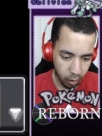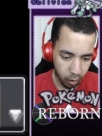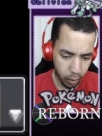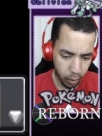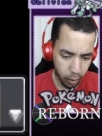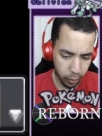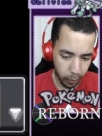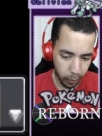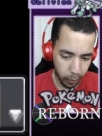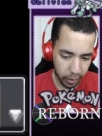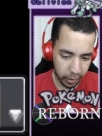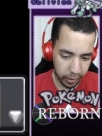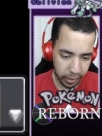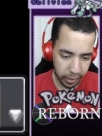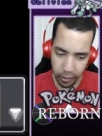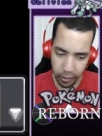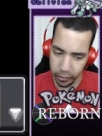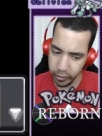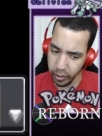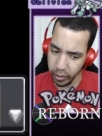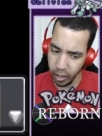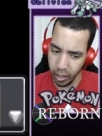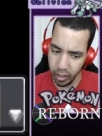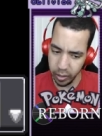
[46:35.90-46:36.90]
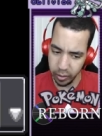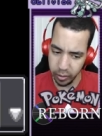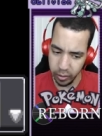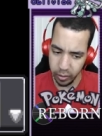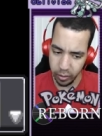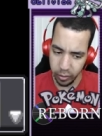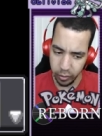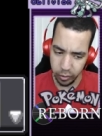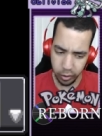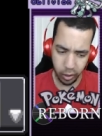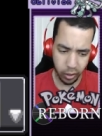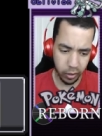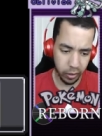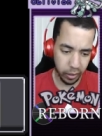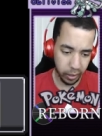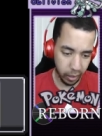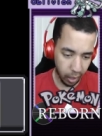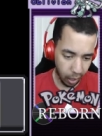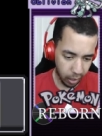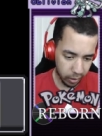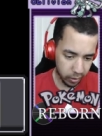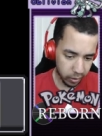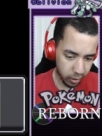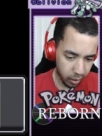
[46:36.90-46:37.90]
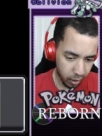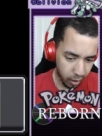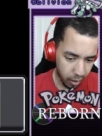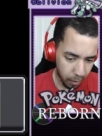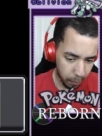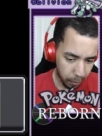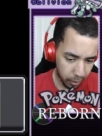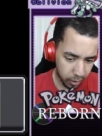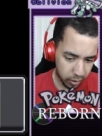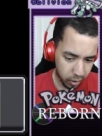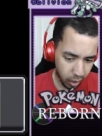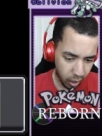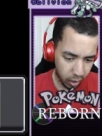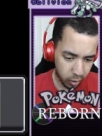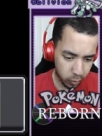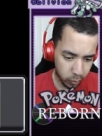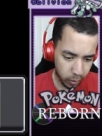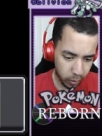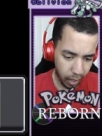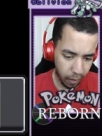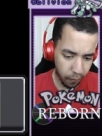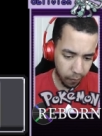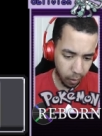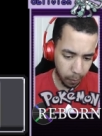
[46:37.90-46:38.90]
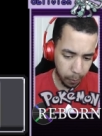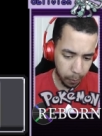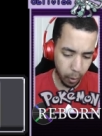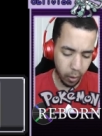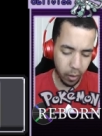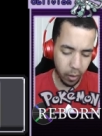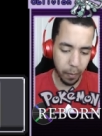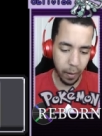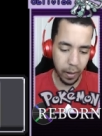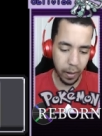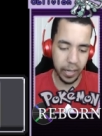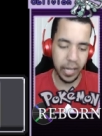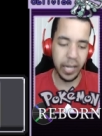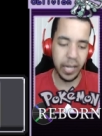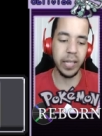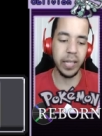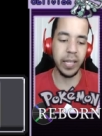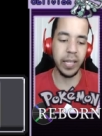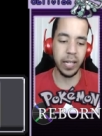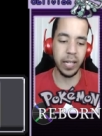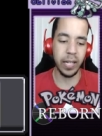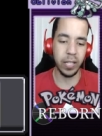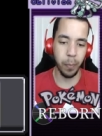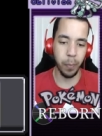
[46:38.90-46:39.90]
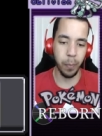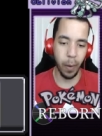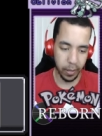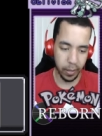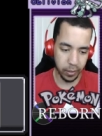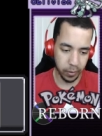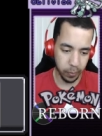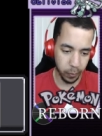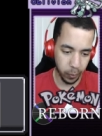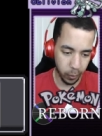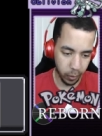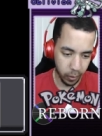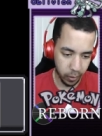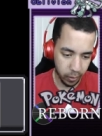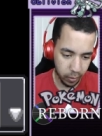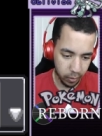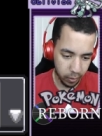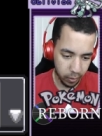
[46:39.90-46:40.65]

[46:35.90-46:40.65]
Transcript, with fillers: All the way to Calcenon? Certainly not, but as long as we have our Pokemon, anything is possible.